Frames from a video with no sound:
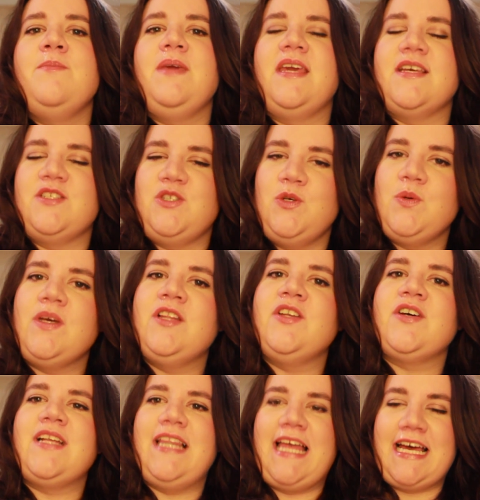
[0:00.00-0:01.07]
because you can
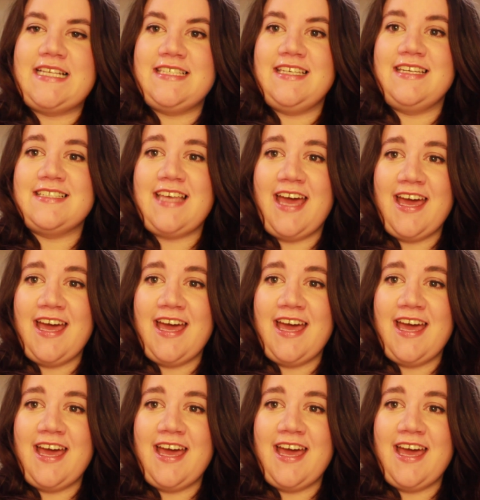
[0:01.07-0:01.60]
look classy as